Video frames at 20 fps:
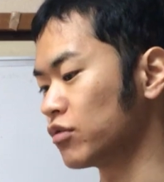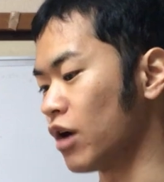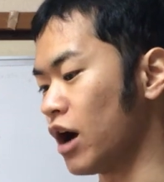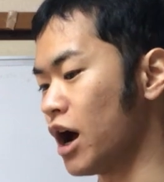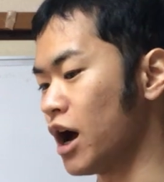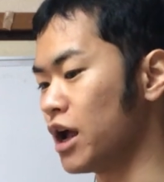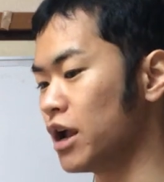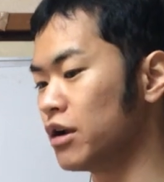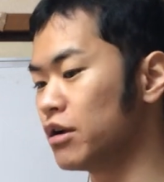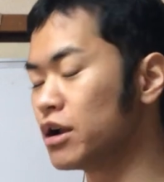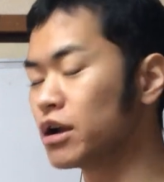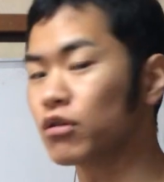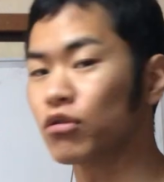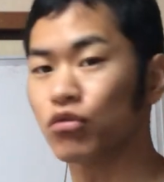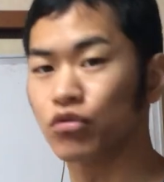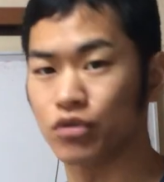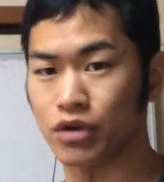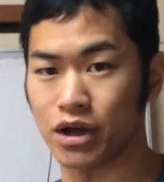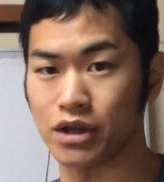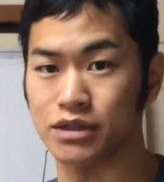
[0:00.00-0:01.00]

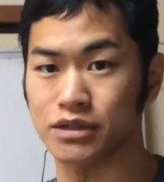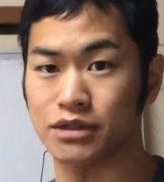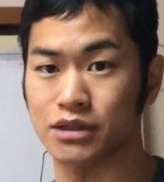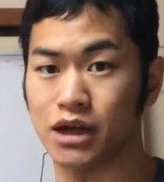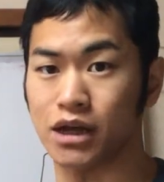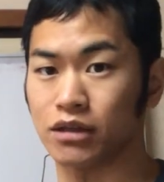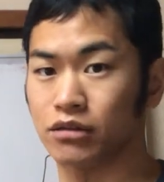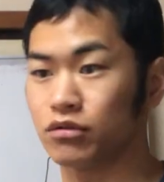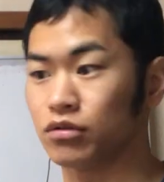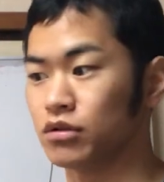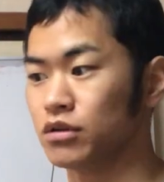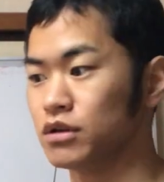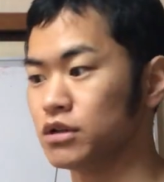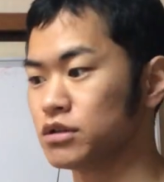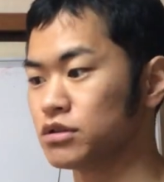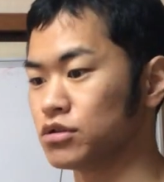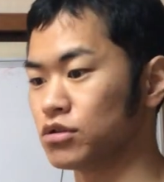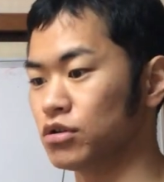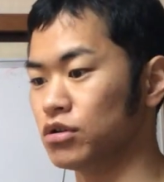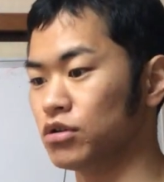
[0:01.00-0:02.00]
recognize that.
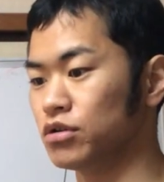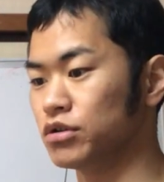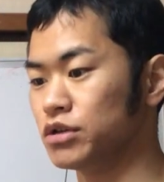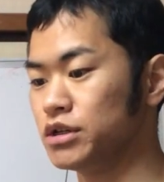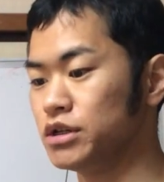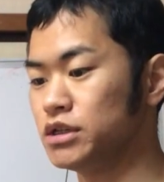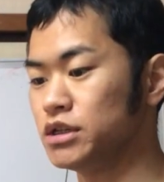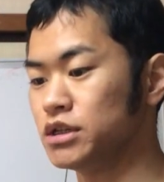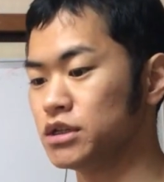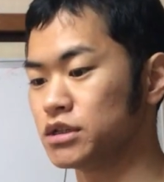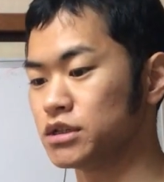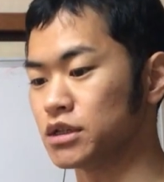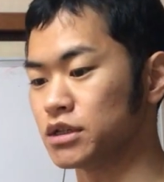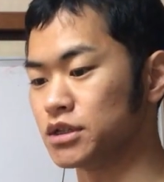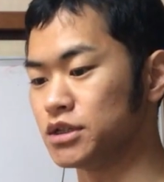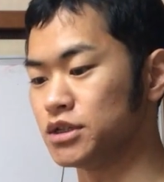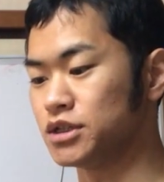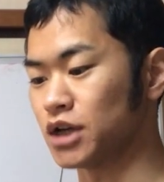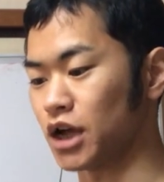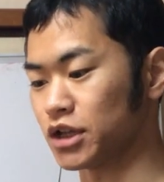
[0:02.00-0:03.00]
So it is a
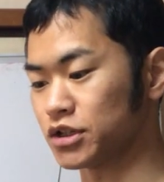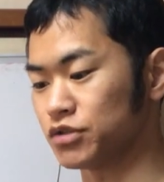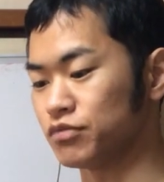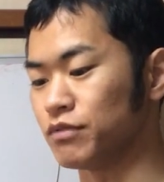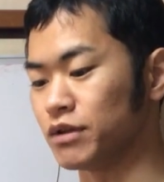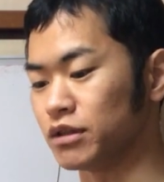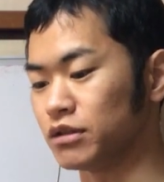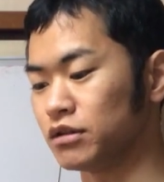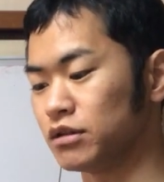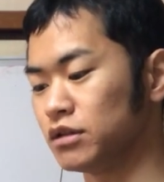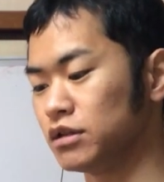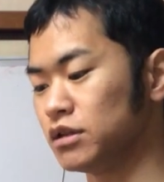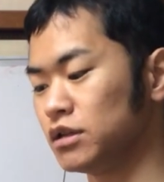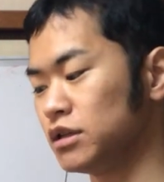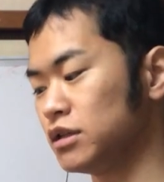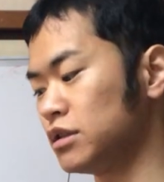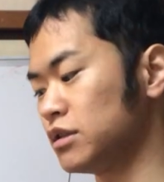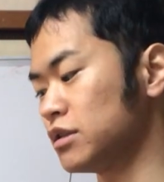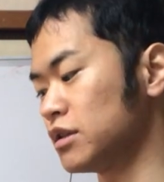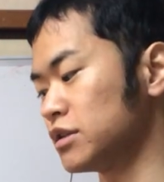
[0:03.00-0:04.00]
judgment.
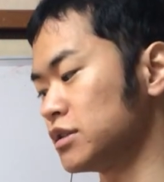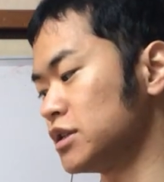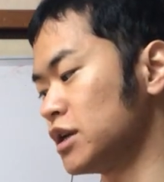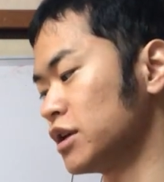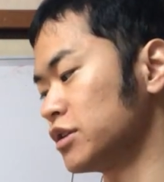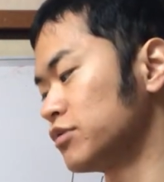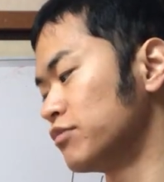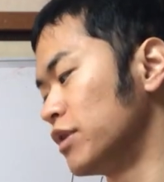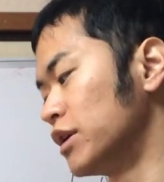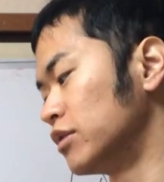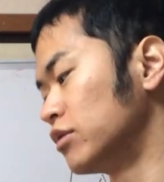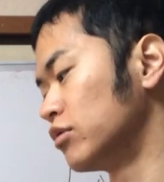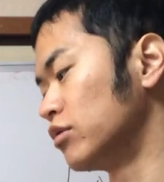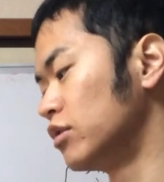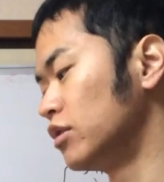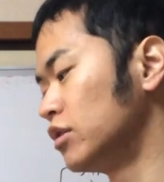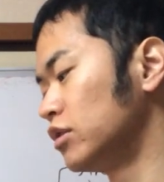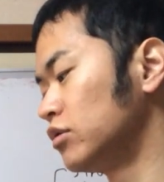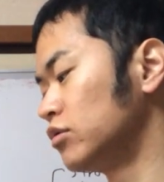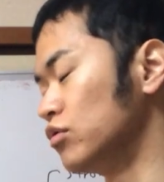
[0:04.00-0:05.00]
It is a judgment
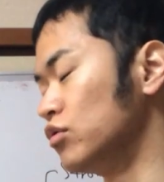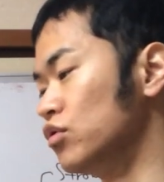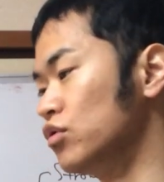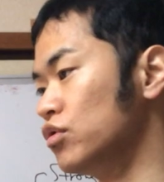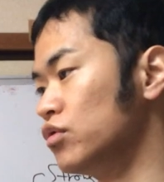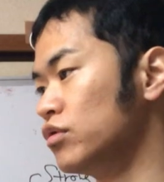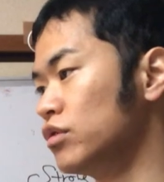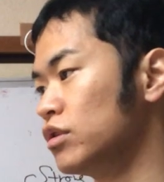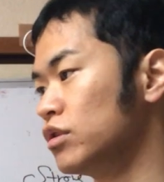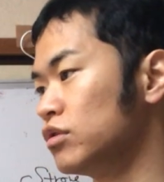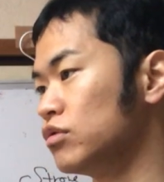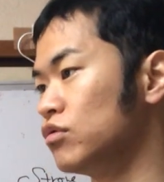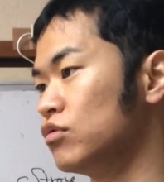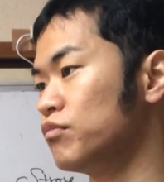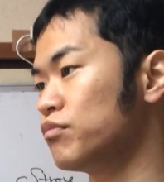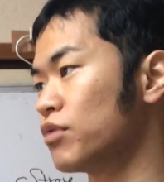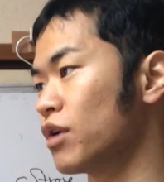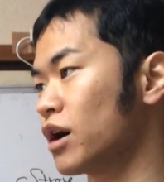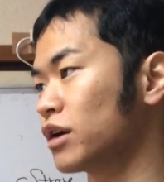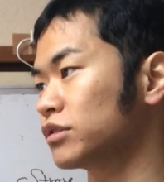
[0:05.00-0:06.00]
to
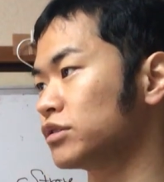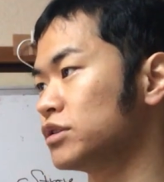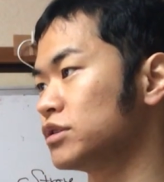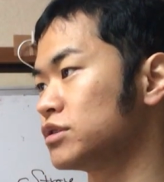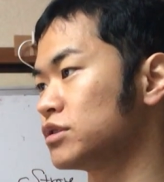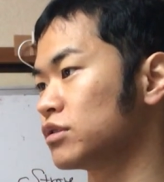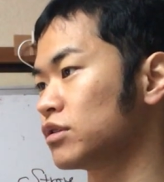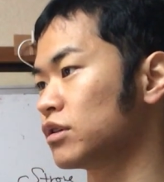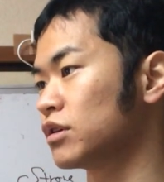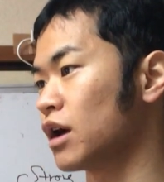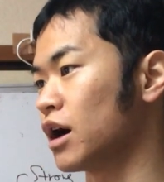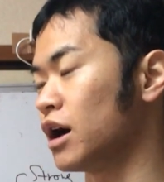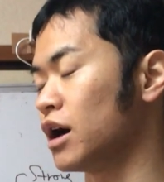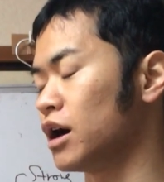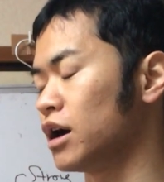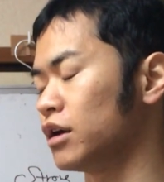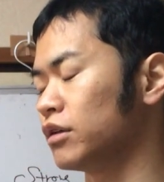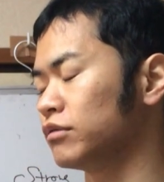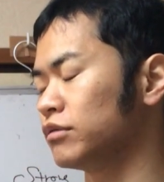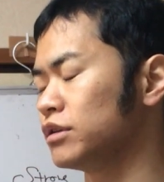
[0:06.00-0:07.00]
practice.
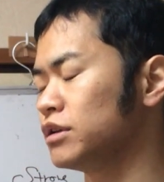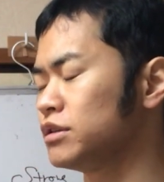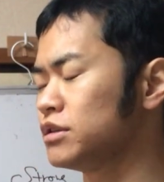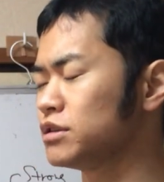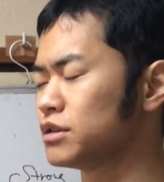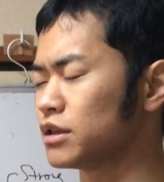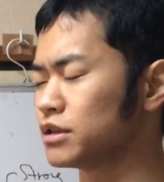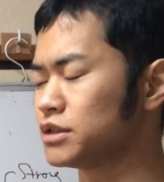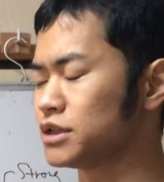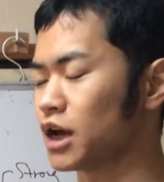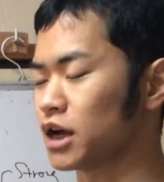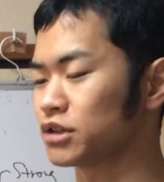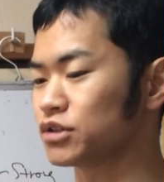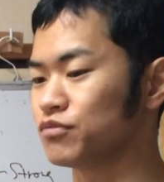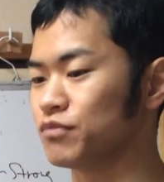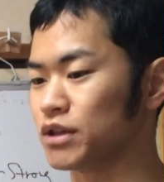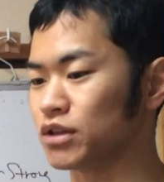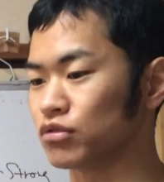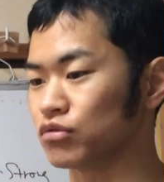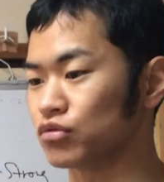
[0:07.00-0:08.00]
It is a
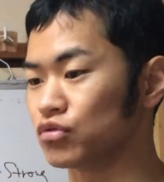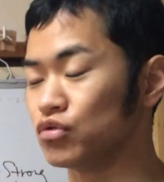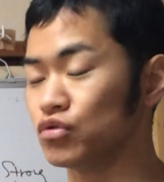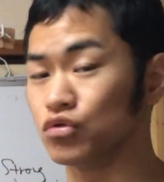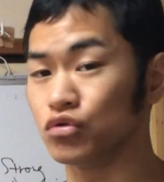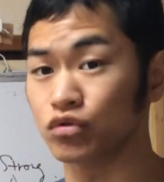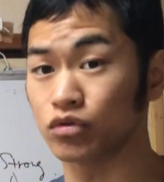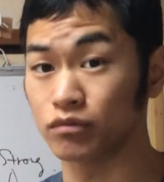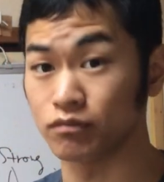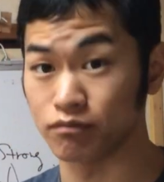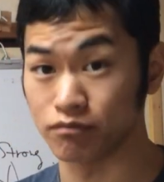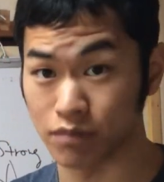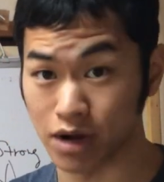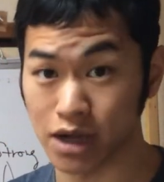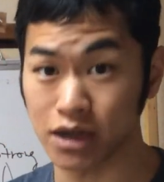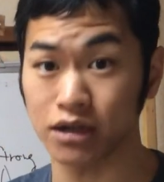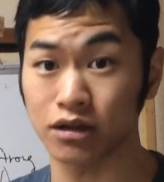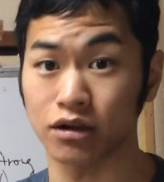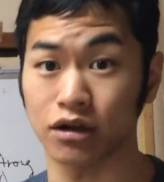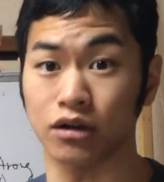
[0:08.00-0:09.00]
judgment to
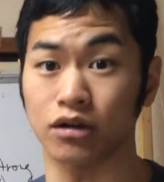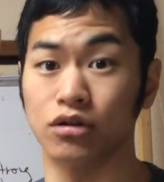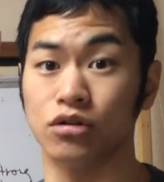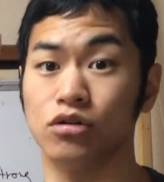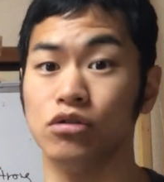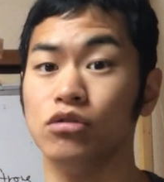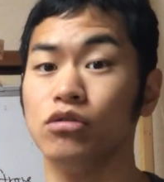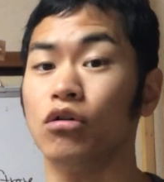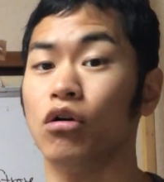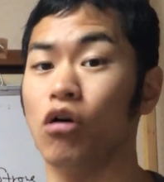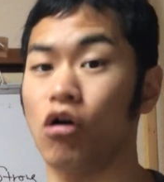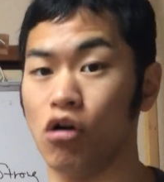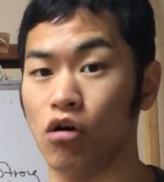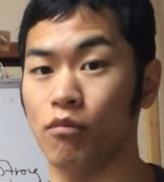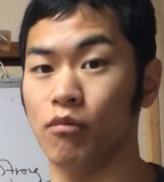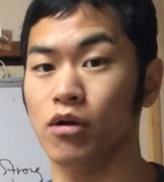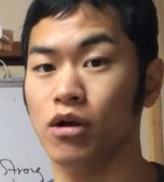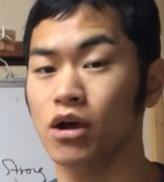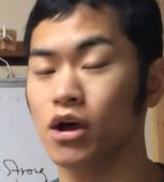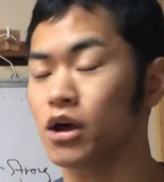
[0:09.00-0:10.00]
make a good
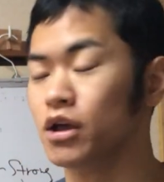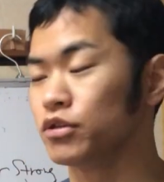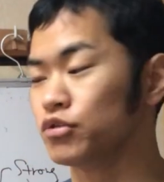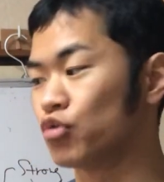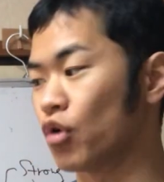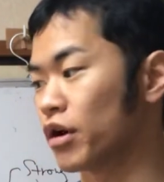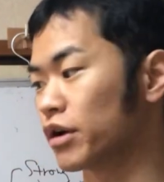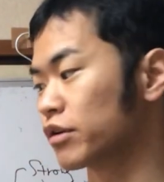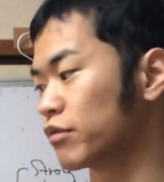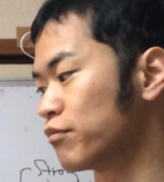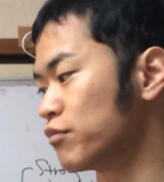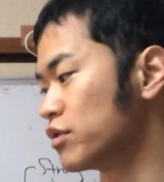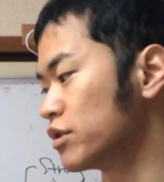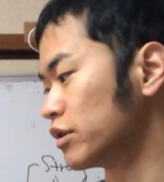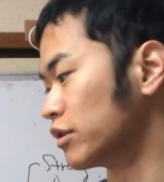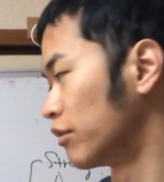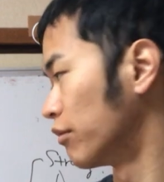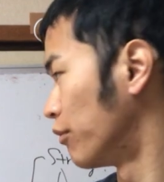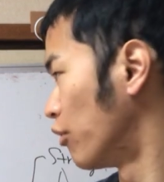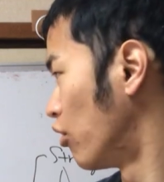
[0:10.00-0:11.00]
home during
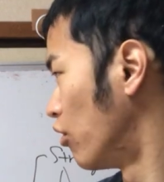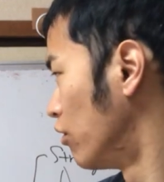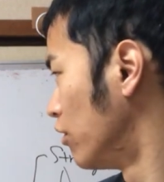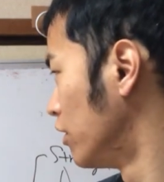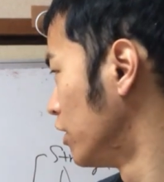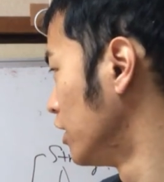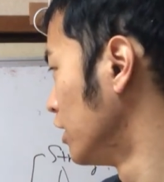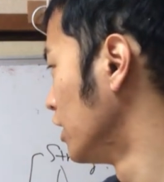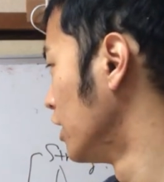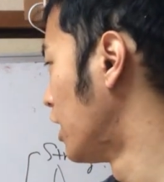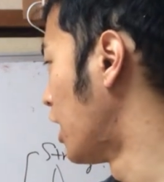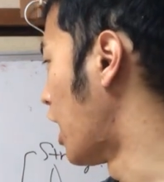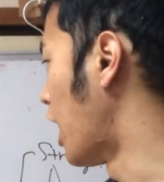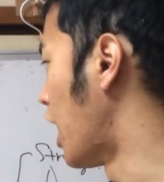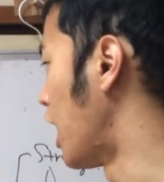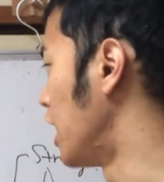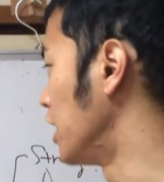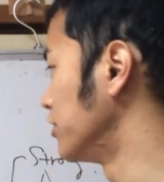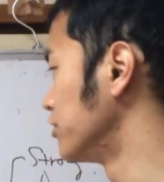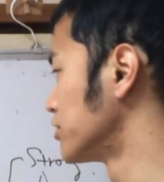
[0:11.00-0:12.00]
playing the ball,
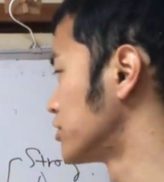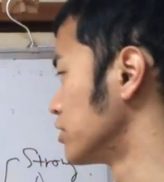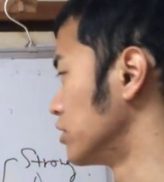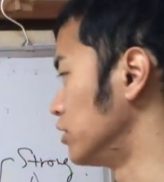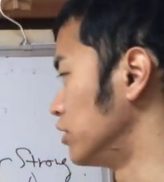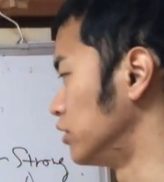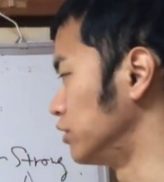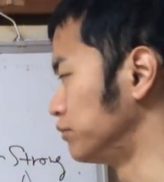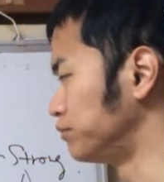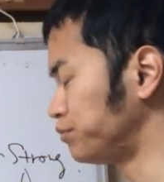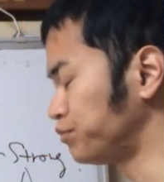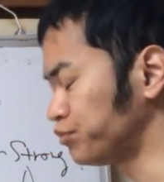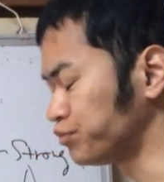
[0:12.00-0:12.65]
and so